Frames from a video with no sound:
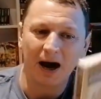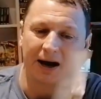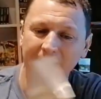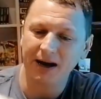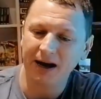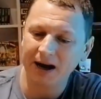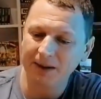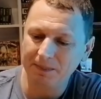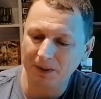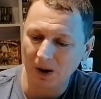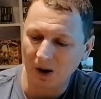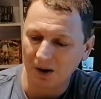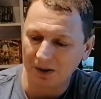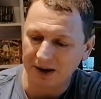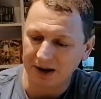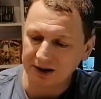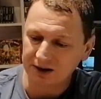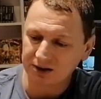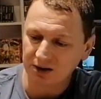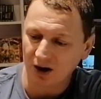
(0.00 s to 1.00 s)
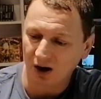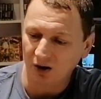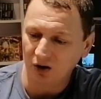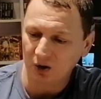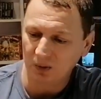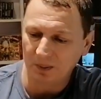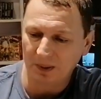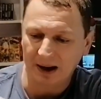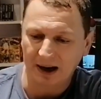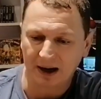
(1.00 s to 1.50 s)
I bought this
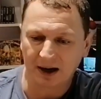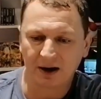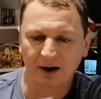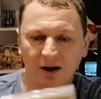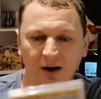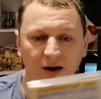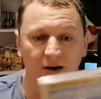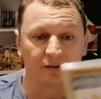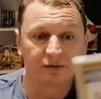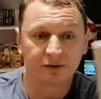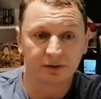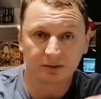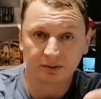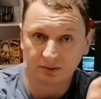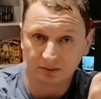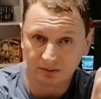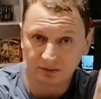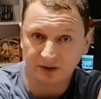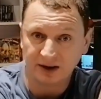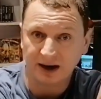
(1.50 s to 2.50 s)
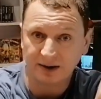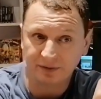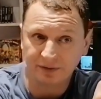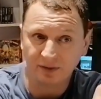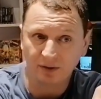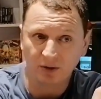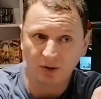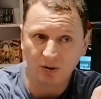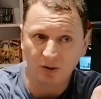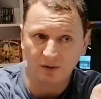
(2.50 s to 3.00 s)
on the back of that
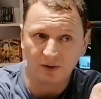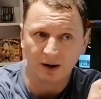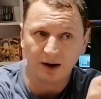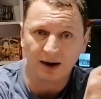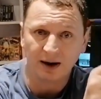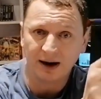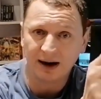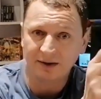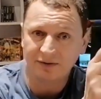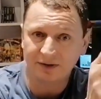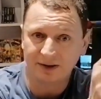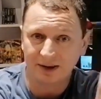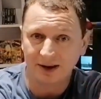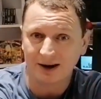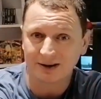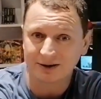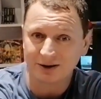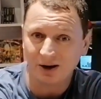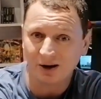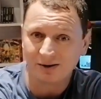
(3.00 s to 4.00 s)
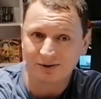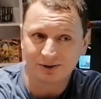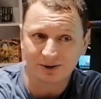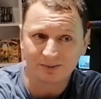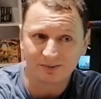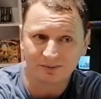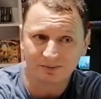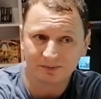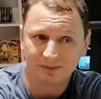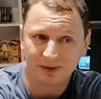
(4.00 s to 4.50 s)
front cover. I think that's
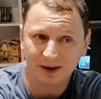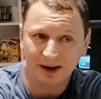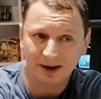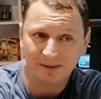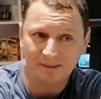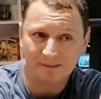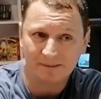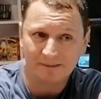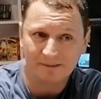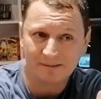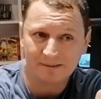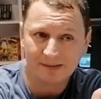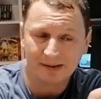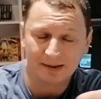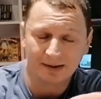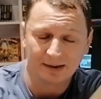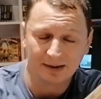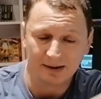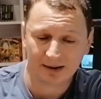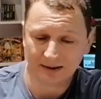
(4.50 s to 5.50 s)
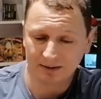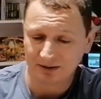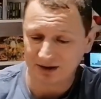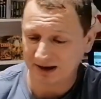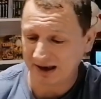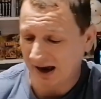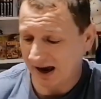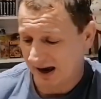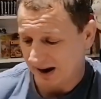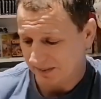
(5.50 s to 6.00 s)
awesome. Yeah.
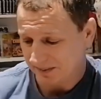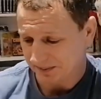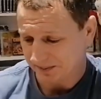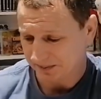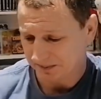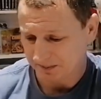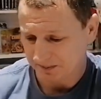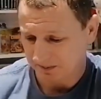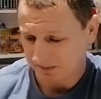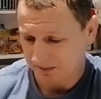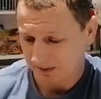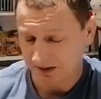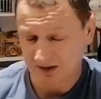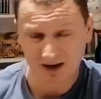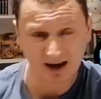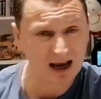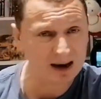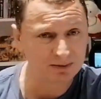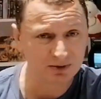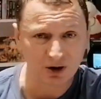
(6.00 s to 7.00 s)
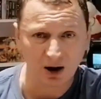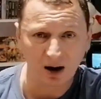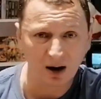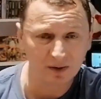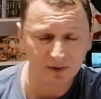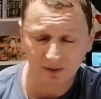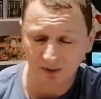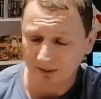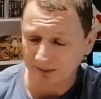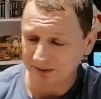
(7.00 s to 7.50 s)
The game's
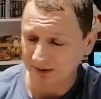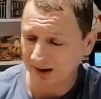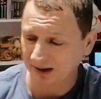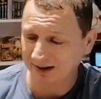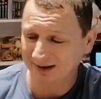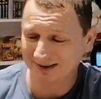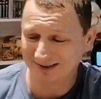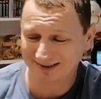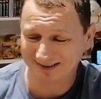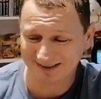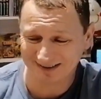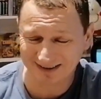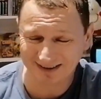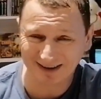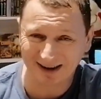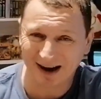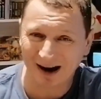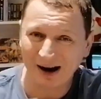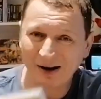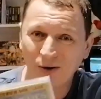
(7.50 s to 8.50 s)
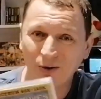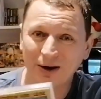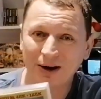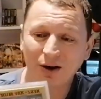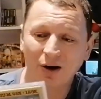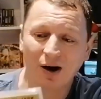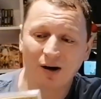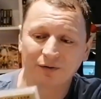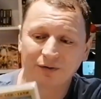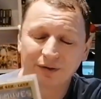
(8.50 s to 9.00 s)
awful. Yeah. I
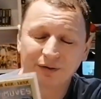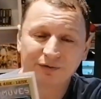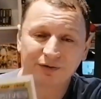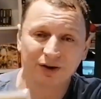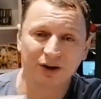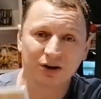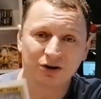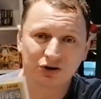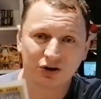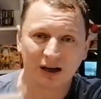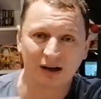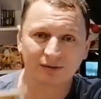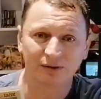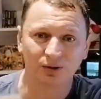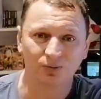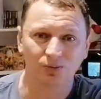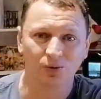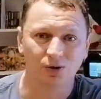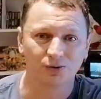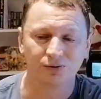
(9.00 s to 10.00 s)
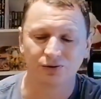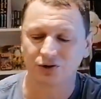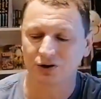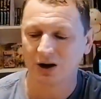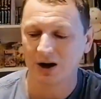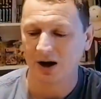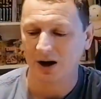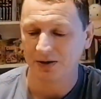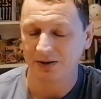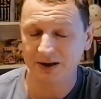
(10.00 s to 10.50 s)
only got up the first level once.
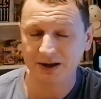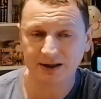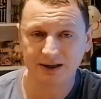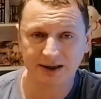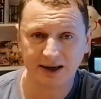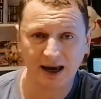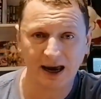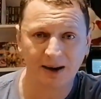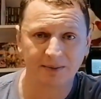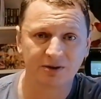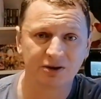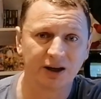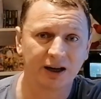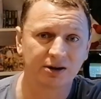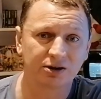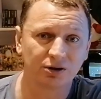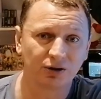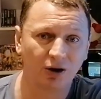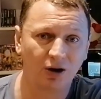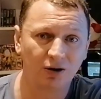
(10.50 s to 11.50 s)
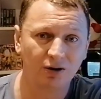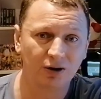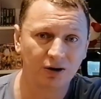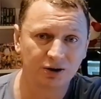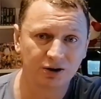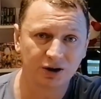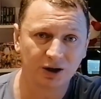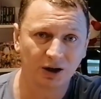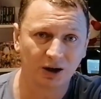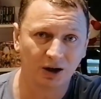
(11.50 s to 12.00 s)
This game takes
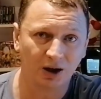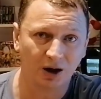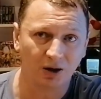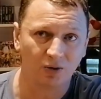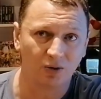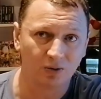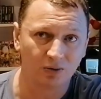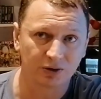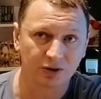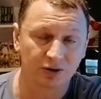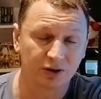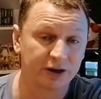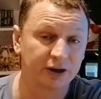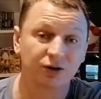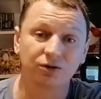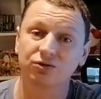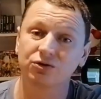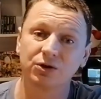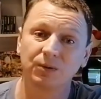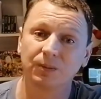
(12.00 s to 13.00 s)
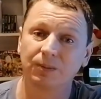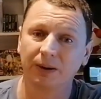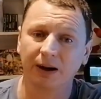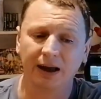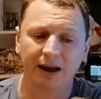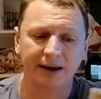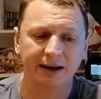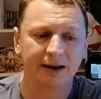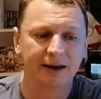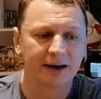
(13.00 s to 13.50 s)
longer to load than it does to
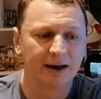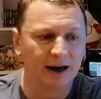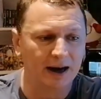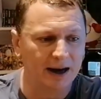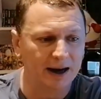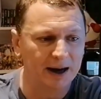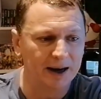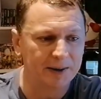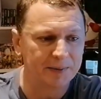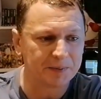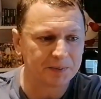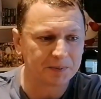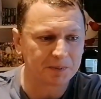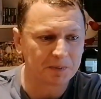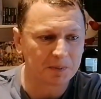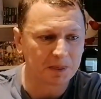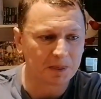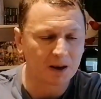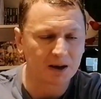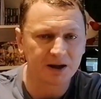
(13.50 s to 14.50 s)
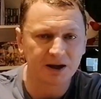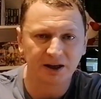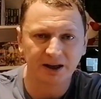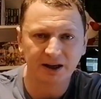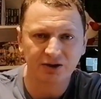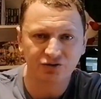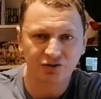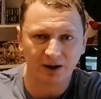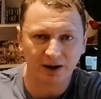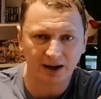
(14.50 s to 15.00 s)
play. You
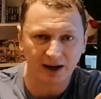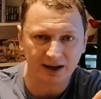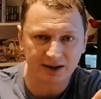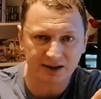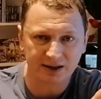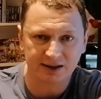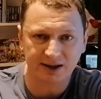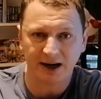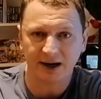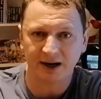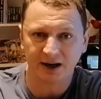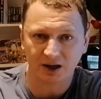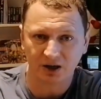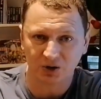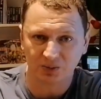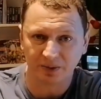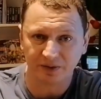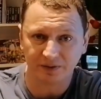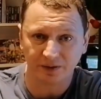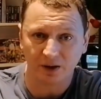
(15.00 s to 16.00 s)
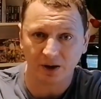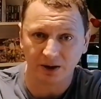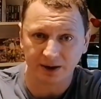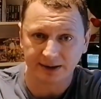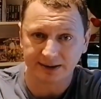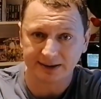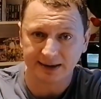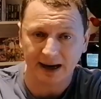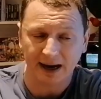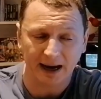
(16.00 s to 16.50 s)
literally last seconds before
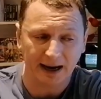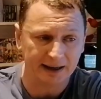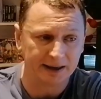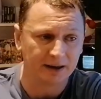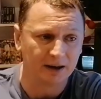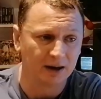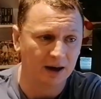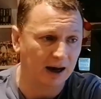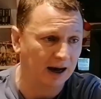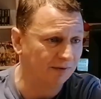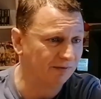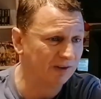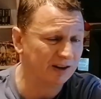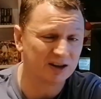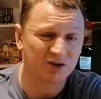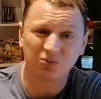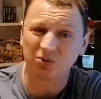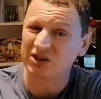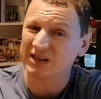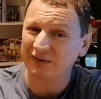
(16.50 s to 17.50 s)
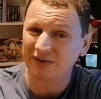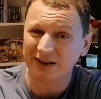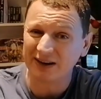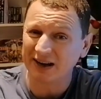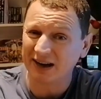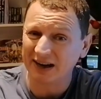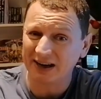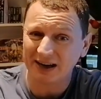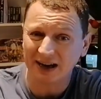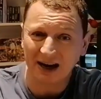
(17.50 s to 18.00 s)
you die. I think this was
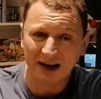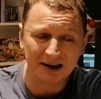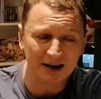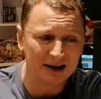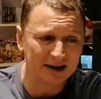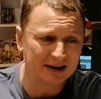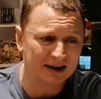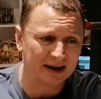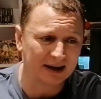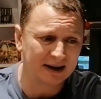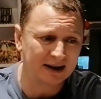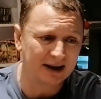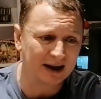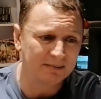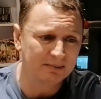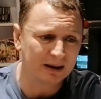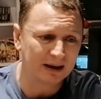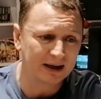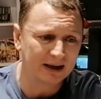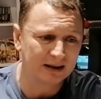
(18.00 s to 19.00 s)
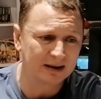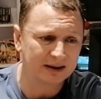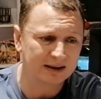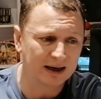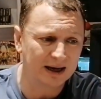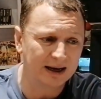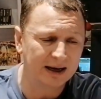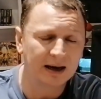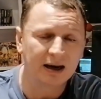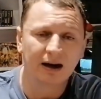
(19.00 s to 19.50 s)
$7.99, $8.99 back in the
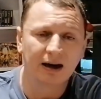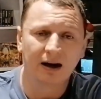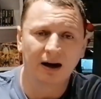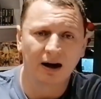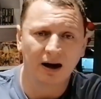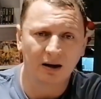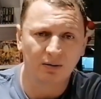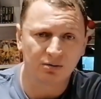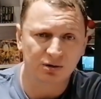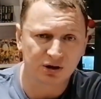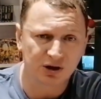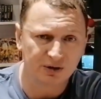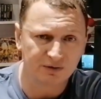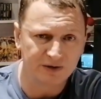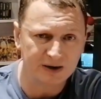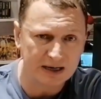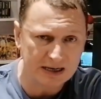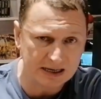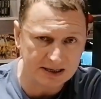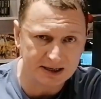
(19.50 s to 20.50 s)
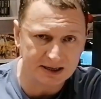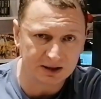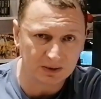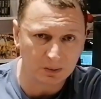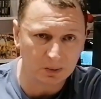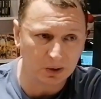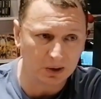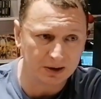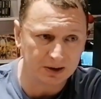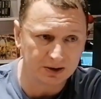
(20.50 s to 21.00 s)
day. I was severely
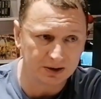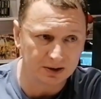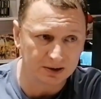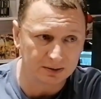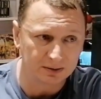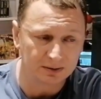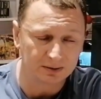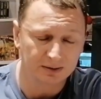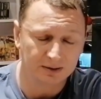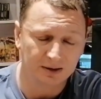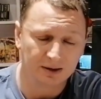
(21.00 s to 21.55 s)
disappointed.